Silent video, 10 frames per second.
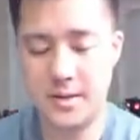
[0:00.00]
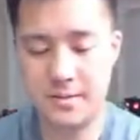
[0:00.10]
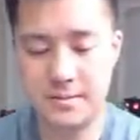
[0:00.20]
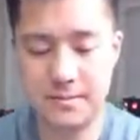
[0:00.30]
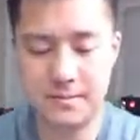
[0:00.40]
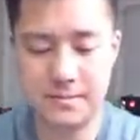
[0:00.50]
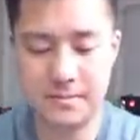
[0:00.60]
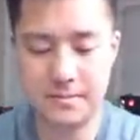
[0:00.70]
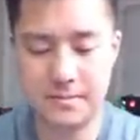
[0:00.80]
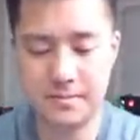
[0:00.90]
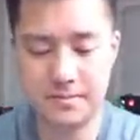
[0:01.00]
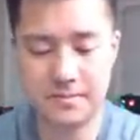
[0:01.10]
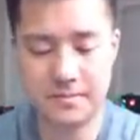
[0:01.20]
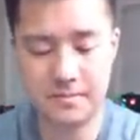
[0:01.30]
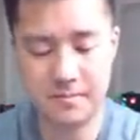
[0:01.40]

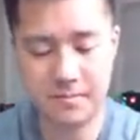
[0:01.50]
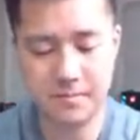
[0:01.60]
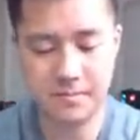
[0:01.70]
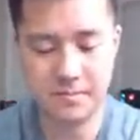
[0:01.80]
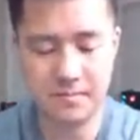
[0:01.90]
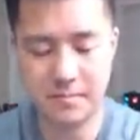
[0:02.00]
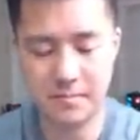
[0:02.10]
Nothing is said.